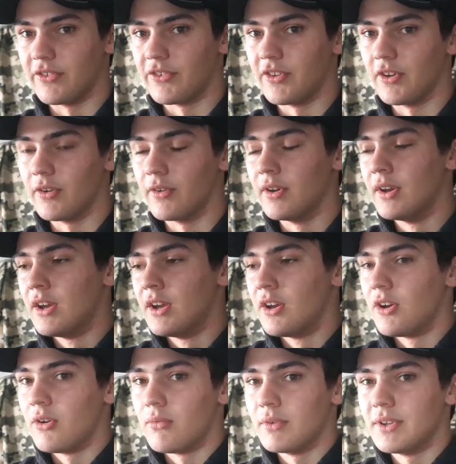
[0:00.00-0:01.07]
So
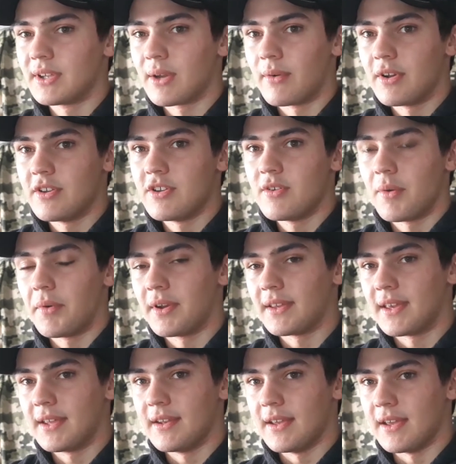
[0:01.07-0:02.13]
one thing I want to do, I want to
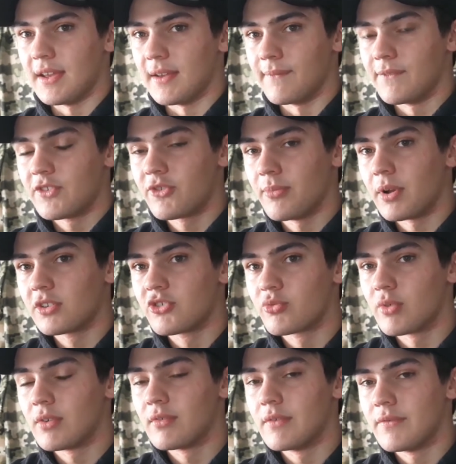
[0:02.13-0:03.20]
get a Smuggler's
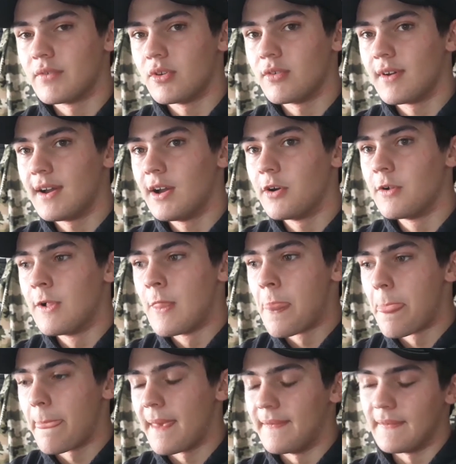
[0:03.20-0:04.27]
Run review out,
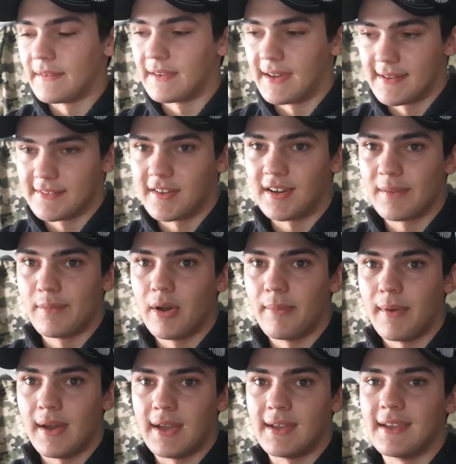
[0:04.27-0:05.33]
and then kind of talk about
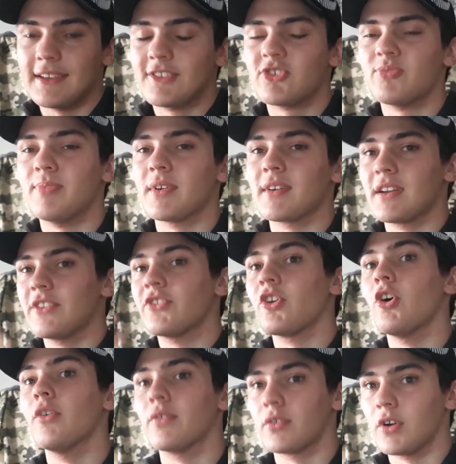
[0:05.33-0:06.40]
my experience
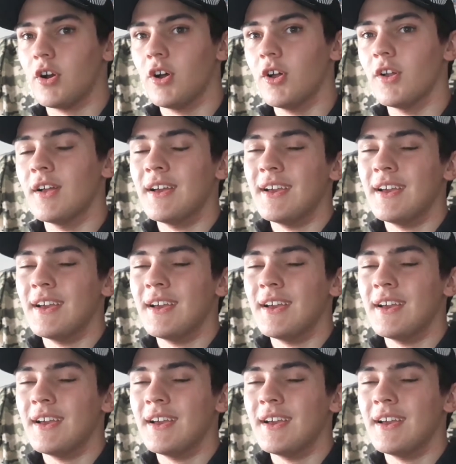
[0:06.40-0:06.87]
overall